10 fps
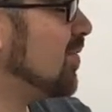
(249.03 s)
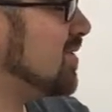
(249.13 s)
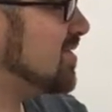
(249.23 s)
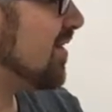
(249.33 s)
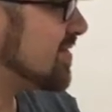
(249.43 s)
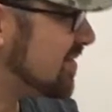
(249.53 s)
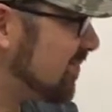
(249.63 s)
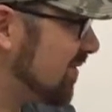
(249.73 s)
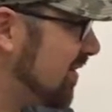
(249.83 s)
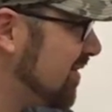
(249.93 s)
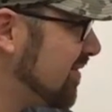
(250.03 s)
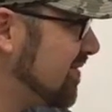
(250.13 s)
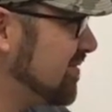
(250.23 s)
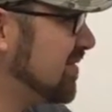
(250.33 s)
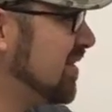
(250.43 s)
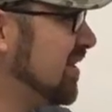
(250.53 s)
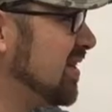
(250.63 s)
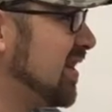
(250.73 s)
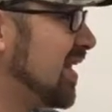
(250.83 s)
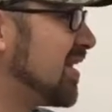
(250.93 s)
we saw something.
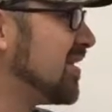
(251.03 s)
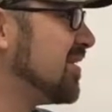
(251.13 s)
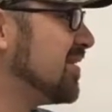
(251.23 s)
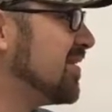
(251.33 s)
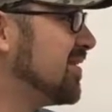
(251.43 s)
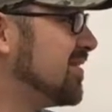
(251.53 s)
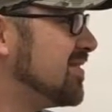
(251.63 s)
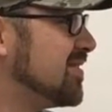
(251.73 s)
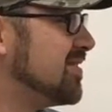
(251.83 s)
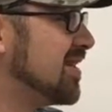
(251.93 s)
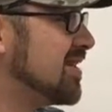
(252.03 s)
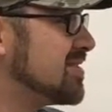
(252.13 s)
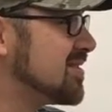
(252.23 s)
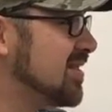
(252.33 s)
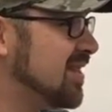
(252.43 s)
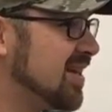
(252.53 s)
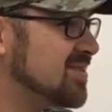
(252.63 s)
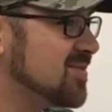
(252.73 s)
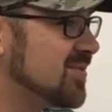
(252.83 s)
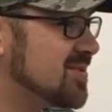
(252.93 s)
Like, you guys, can you
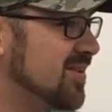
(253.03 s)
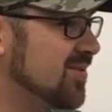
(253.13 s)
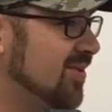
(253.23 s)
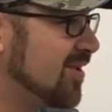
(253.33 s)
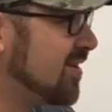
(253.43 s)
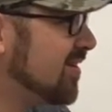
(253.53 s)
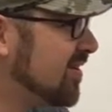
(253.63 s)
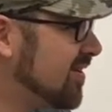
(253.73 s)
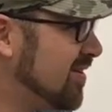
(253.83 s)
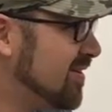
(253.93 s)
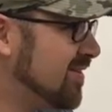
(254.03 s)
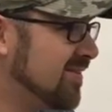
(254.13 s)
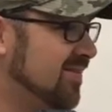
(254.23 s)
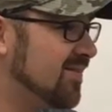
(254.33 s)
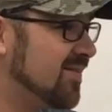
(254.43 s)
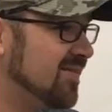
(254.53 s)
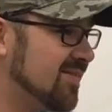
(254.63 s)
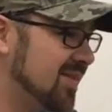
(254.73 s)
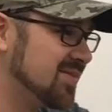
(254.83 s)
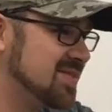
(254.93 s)
guess what we saw in the water?
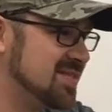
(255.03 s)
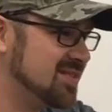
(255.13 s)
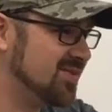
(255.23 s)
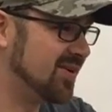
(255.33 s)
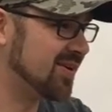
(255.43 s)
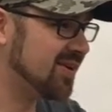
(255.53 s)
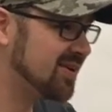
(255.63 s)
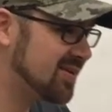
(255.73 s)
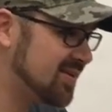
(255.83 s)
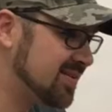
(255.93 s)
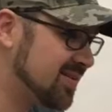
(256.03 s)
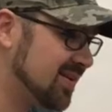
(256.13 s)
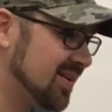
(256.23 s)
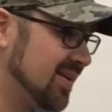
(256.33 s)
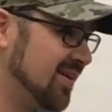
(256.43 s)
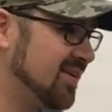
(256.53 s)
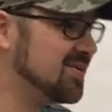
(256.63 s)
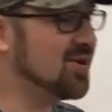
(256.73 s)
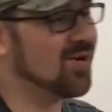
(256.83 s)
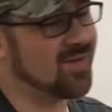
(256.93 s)
Yeah. What did we see in the water? A bear.
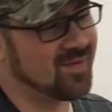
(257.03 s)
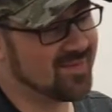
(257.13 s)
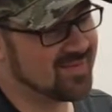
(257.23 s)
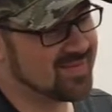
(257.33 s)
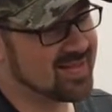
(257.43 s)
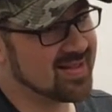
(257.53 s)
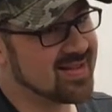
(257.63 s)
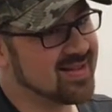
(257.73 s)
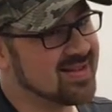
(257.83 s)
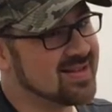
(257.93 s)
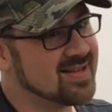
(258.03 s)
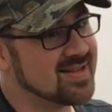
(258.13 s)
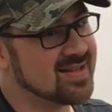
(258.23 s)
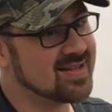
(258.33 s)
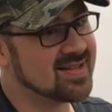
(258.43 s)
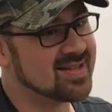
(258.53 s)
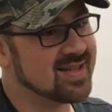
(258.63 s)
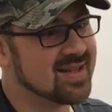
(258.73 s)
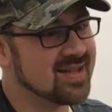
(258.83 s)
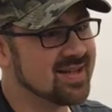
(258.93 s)
Uh, he
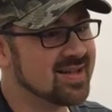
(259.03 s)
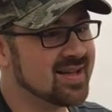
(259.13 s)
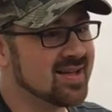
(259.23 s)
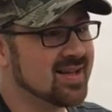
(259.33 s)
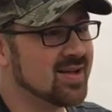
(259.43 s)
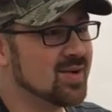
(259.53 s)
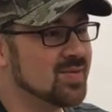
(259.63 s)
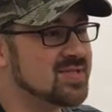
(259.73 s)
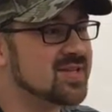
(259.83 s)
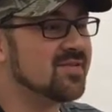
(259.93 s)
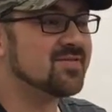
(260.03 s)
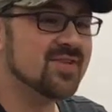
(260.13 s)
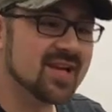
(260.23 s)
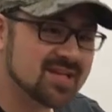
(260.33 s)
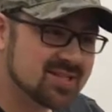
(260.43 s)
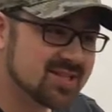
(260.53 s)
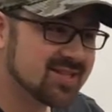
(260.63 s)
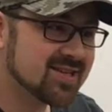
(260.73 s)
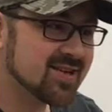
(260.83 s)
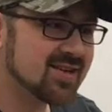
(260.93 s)
ate We saw fish.
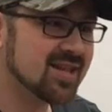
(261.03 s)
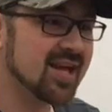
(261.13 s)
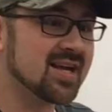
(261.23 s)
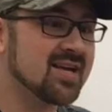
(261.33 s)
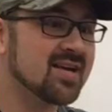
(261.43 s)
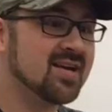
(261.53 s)
Yeah, he like